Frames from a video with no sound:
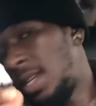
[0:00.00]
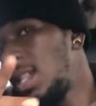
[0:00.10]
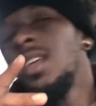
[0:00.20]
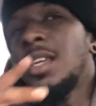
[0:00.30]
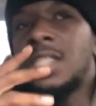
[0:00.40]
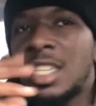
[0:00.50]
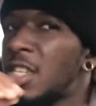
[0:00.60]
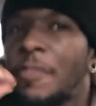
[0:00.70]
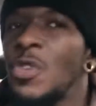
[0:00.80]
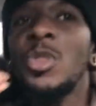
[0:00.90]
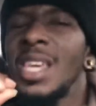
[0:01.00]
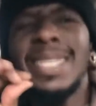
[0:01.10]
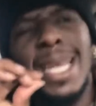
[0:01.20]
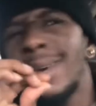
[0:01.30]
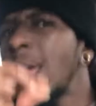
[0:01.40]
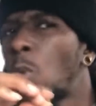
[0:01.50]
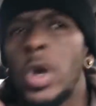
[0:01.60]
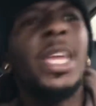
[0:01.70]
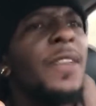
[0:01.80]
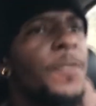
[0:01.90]
it's just a few things that are not
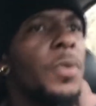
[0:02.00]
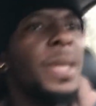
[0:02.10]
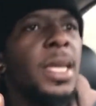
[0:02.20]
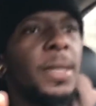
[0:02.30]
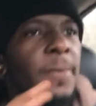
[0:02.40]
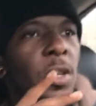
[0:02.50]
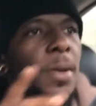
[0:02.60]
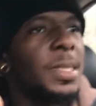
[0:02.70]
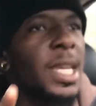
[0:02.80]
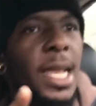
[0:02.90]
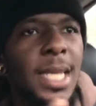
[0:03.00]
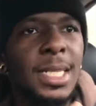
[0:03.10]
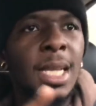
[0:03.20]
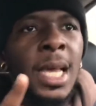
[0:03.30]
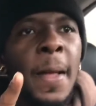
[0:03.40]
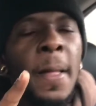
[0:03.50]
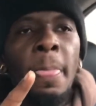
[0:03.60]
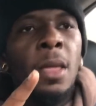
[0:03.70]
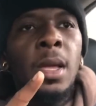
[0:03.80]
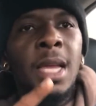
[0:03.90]
working for me. You know what I'm saying? That's,
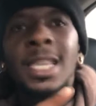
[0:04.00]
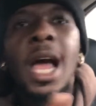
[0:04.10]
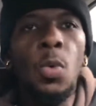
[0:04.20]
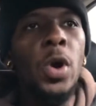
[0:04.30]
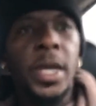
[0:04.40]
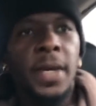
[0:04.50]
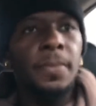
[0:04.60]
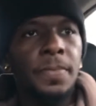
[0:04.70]
it's not working.